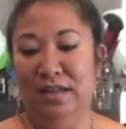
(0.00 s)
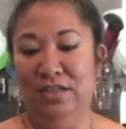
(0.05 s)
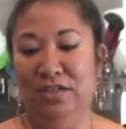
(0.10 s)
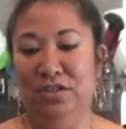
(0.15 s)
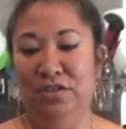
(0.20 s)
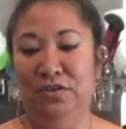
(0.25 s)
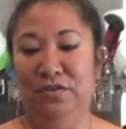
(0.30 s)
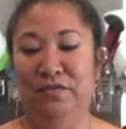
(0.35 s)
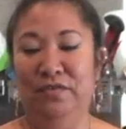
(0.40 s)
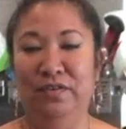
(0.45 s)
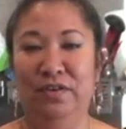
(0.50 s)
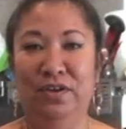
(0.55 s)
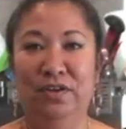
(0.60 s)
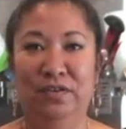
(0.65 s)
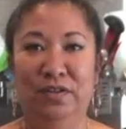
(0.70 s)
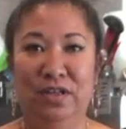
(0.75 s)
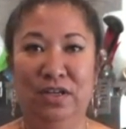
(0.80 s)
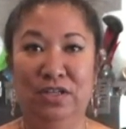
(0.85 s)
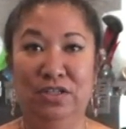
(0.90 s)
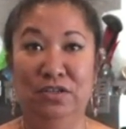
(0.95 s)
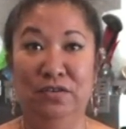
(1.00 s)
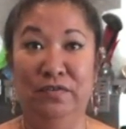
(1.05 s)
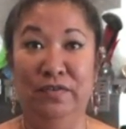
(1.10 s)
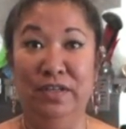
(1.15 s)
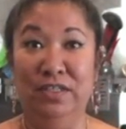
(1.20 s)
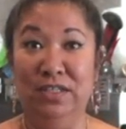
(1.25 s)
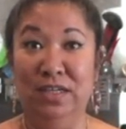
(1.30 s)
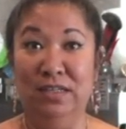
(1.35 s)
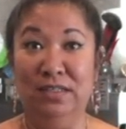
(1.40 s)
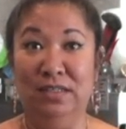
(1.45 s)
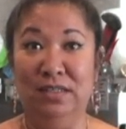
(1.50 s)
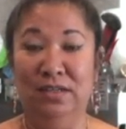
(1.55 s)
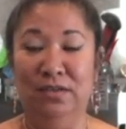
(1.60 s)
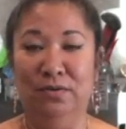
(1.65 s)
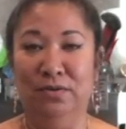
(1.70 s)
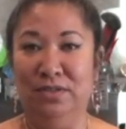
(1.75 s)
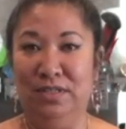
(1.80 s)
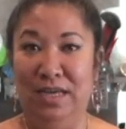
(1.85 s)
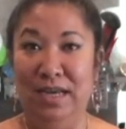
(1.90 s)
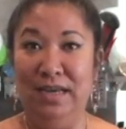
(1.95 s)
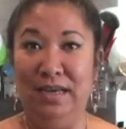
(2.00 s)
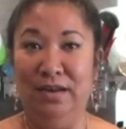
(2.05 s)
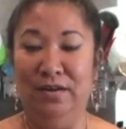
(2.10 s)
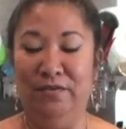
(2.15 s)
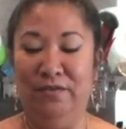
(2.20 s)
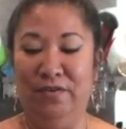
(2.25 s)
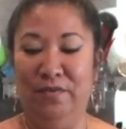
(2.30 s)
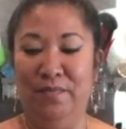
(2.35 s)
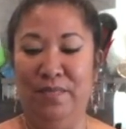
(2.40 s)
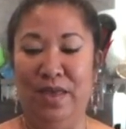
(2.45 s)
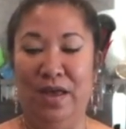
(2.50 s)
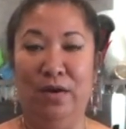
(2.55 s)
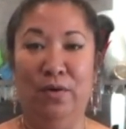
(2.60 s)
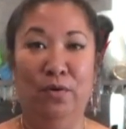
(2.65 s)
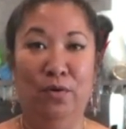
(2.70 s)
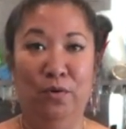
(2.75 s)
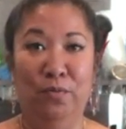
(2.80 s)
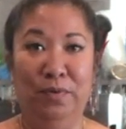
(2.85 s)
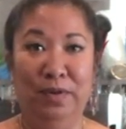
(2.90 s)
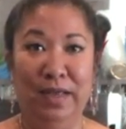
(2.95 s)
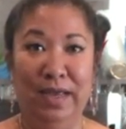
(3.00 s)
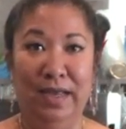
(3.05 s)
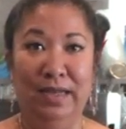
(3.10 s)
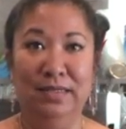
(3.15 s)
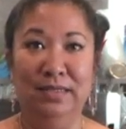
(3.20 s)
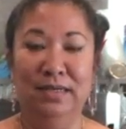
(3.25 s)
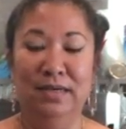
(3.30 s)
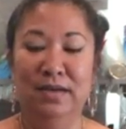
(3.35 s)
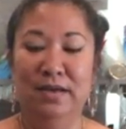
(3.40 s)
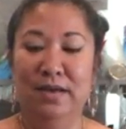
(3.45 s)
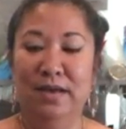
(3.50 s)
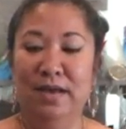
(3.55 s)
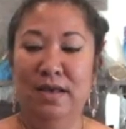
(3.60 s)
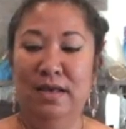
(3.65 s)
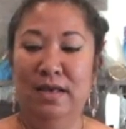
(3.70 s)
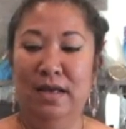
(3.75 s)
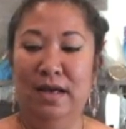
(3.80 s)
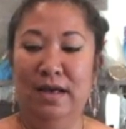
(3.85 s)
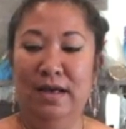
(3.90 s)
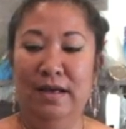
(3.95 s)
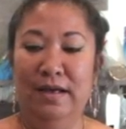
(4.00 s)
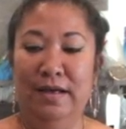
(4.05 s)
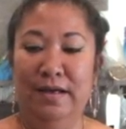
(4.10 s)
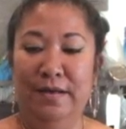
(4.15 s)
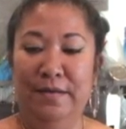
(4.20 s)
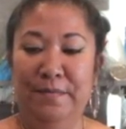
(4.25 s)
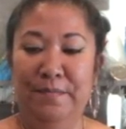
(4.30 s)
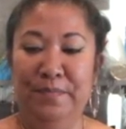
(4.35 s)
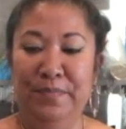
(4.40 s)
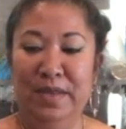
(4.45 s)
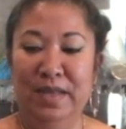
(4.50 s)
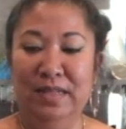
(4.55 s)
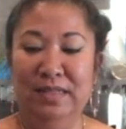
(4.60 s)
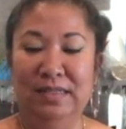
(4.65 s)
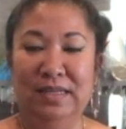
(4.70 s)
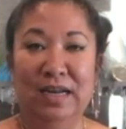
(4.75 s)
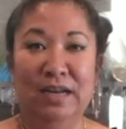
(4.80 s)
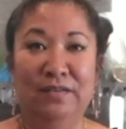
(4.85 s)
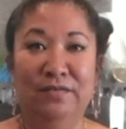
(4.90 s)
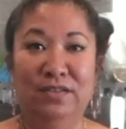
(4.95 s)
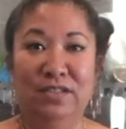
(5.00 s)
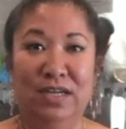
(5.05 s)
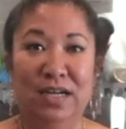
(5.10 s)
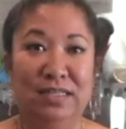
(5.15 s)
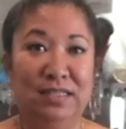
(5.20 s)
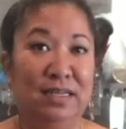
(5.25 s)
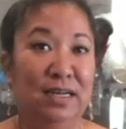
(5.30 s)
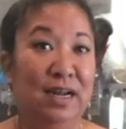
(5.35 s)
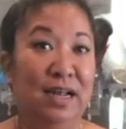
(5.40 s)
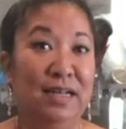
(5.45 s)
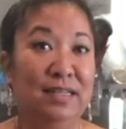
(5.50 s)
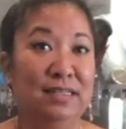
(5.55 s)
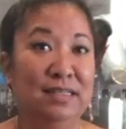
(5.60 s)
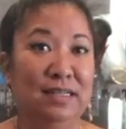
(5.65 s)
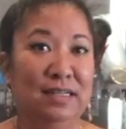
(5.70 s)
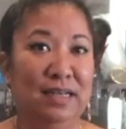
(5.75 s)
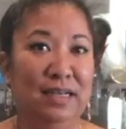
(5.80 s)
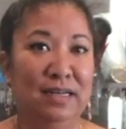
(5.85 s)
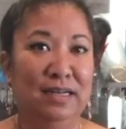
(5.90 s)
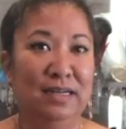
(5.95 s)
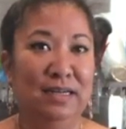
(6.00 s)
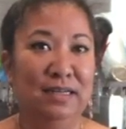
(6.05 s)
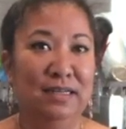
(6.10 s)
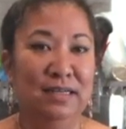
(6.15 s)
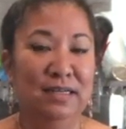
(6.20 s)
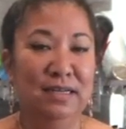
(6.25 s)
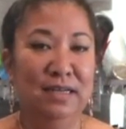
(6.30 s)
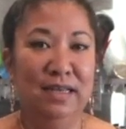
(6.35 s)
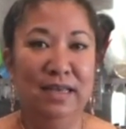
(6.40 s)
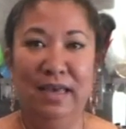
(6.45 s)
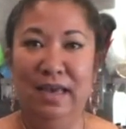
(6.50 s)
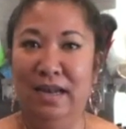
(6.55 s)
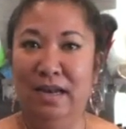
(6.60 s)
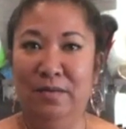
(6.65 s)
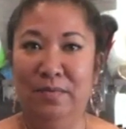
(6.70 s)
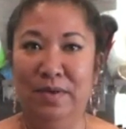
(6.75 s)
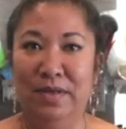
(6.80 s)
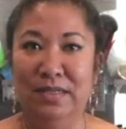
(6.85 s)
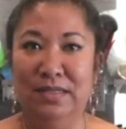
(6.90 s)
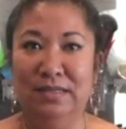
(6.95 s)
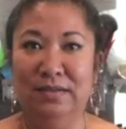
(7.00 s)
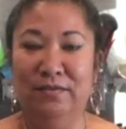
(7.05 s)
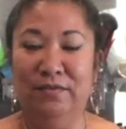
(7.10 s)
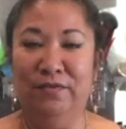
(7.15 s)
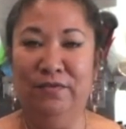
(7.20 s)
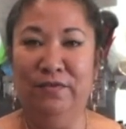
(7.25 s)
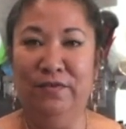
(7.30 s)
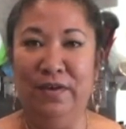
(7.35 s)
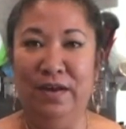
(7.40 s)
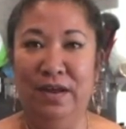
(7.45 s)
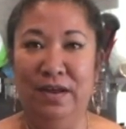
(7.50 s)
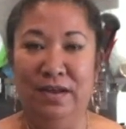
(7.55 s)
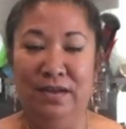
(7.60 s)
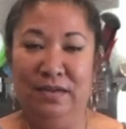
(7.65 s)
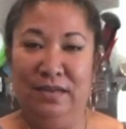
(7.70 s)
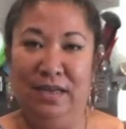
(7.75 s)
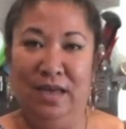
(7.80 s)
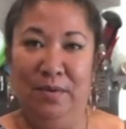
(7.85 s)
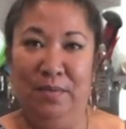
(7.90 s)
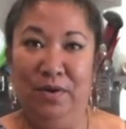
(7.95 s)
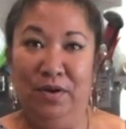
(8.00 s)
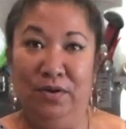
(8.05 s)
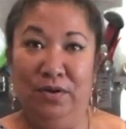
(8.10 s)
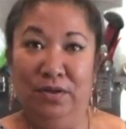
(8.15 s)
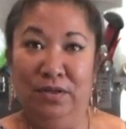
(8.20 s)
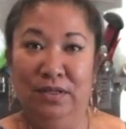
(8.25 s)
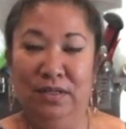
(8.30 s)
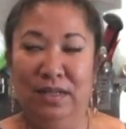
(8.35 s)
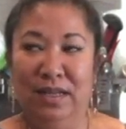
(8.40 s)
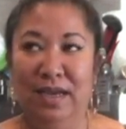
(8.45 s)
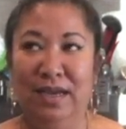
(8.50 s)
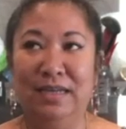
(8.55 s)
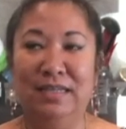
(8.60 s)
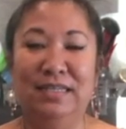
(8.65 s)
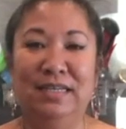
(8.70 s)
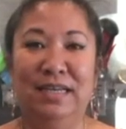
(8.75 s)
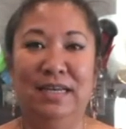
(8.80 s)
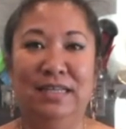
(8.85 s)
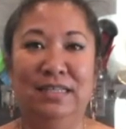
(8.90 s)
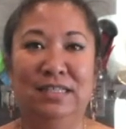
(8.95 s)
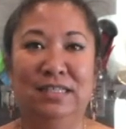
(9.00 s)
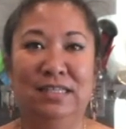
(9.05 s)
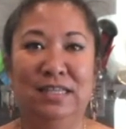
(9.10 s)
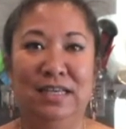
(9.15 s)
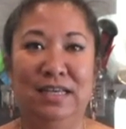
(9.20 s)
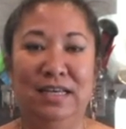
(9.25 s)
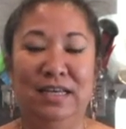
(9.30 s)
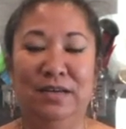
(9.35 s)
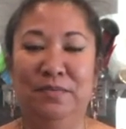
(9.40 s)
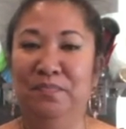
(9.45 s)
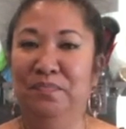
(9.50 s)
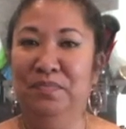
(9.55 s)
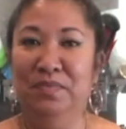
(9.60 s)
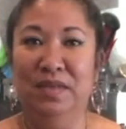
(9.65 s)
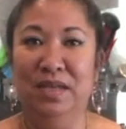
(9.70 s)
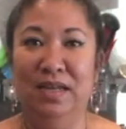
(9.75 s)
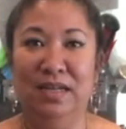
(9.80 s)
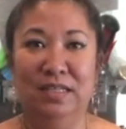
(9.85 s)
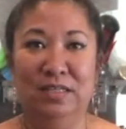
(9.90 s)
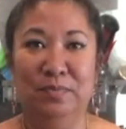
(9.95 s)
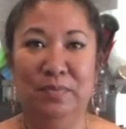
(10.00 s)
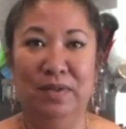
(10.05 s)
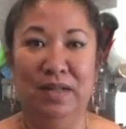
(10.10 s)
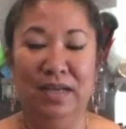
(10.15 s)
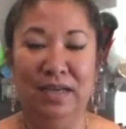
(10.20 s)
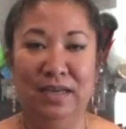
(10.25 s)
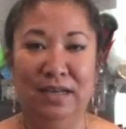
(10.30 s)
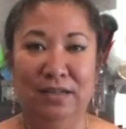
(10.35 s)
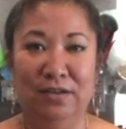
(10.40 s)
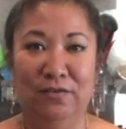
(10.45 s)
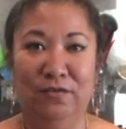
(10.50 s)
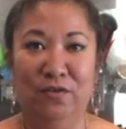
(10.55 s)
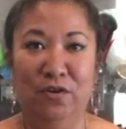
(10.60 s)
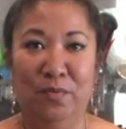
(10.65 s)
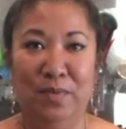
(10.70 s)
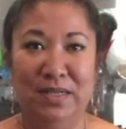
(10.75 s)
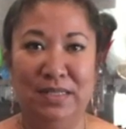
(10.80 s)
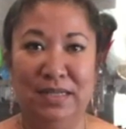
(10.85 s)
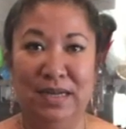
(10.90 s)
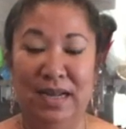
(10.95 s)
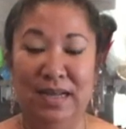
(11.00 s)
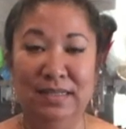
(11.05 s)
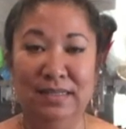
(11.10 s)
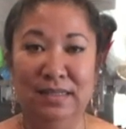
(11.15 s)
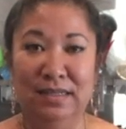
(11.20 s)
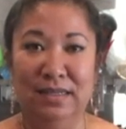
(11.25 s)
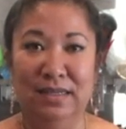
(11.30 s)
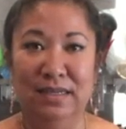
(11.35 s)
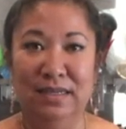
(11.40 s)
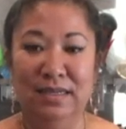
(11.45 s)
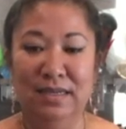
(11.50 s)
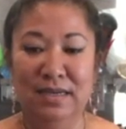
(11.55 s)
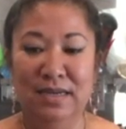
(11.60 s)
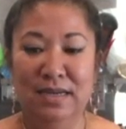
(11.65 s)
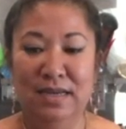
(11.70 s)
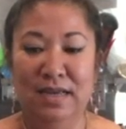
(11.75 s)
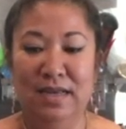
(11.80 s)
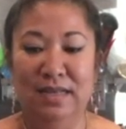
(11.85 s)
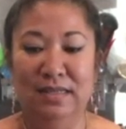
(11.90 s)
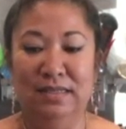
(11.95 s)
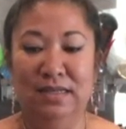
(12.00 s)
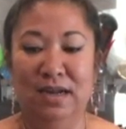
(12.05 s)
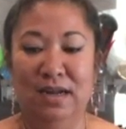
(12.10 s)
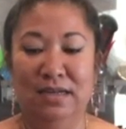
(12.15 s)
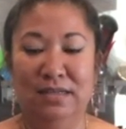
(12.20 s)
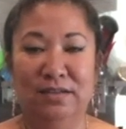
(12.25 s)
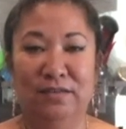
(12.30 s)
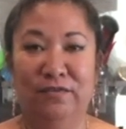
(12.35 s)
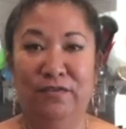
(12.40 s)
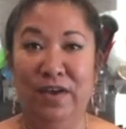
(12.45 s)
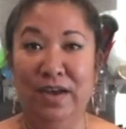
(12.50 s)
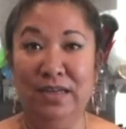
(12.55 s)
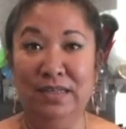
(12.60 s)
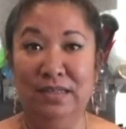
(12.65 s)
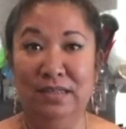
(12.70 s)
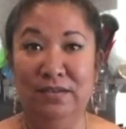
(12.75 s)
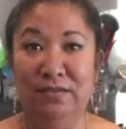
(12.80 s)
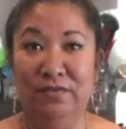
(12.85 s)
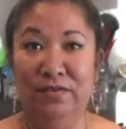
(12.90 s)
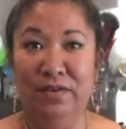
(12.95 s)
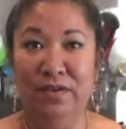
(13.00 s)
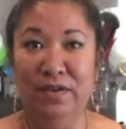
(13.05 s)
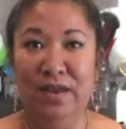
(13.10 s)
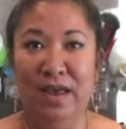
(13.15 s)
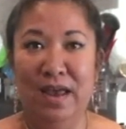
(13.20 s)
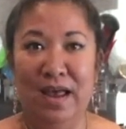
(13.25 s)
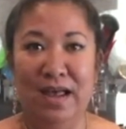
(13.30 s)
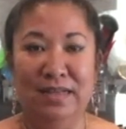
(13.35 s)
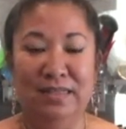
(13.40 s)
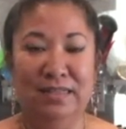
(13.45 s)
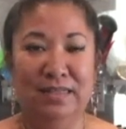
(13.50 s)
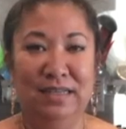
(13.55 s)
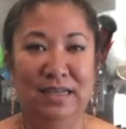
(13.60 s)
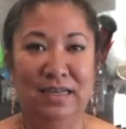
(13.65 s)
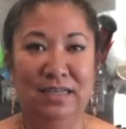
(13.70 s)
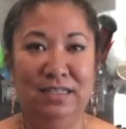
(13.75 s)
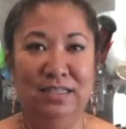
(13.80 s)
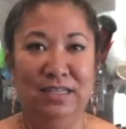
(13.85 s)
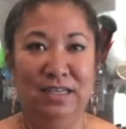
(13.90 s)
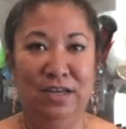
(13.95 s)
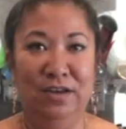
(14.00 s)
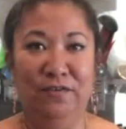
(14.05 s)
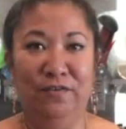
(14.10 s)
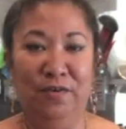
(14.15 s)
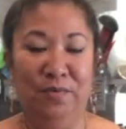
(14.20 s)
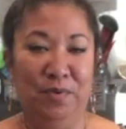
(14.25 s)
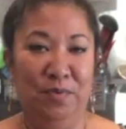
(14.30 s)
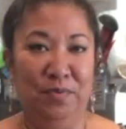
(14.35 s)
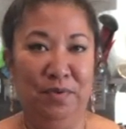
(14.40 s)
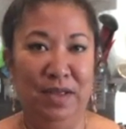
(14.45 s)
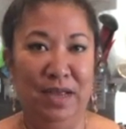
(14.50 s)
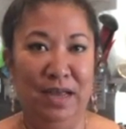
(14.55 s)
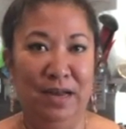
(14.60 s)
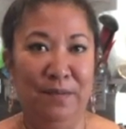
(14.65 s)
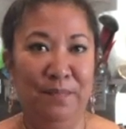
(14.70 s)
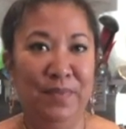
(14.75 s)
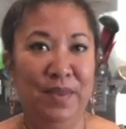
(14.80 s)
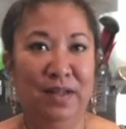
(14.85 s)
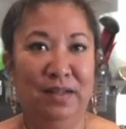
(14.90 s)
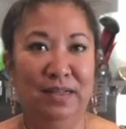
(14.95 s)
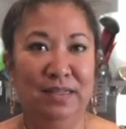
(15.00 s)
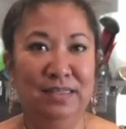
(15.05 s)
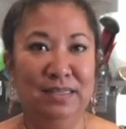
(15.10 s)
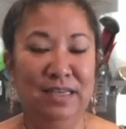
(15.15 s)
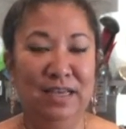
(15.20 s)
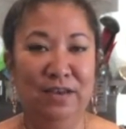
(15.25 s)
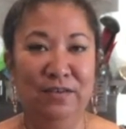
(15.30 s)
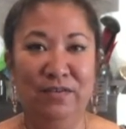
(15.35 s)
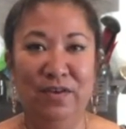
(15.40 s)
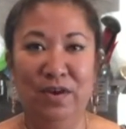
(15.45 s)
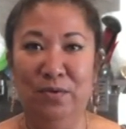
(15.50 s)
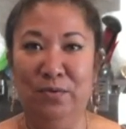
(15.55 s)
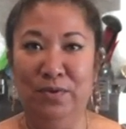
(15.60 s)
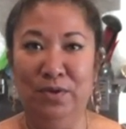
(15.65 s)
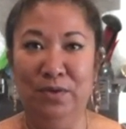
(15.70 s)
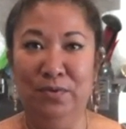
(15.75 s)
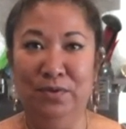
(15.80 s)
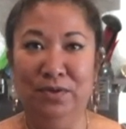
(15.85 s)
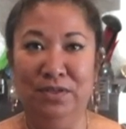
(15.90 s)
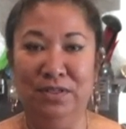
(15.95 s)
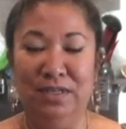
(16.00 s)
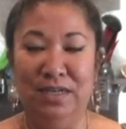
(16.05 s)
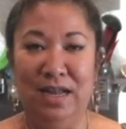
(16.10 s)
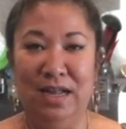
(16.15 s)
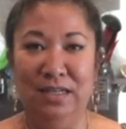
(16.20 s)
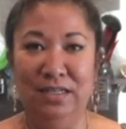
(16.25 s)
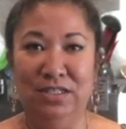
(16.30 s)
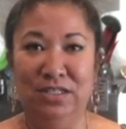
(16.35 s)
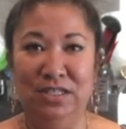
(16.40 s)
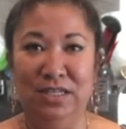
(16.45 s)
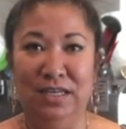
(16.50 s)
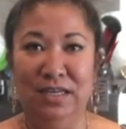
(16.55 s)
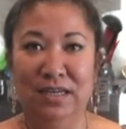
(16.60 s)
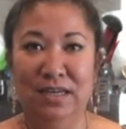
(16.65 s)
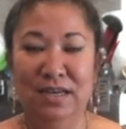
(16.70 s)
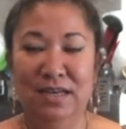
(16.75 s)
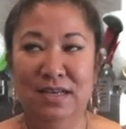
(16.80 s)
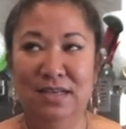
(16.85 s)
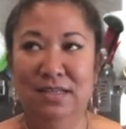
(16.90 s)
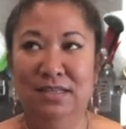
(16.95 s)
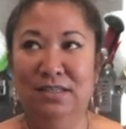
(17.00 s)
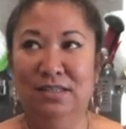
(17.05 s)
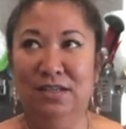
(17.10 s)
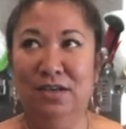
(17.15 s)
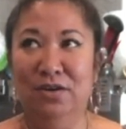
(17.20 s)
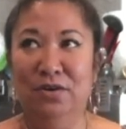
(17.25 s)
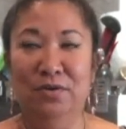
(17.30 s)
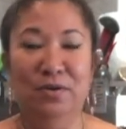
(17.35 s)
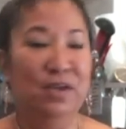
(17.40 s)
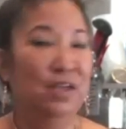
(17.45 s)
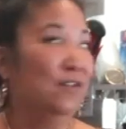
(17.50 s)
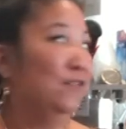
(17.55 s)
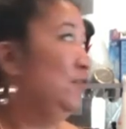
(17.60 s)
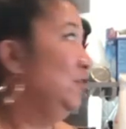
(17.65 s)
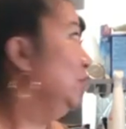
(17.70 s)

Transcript: you've ingested or taken from that whole plant, instead of just an isolated cannabis chemical like THC in its molecular form as an isolate is not as effective as THC from the plant. Let's give a real world analogy. So if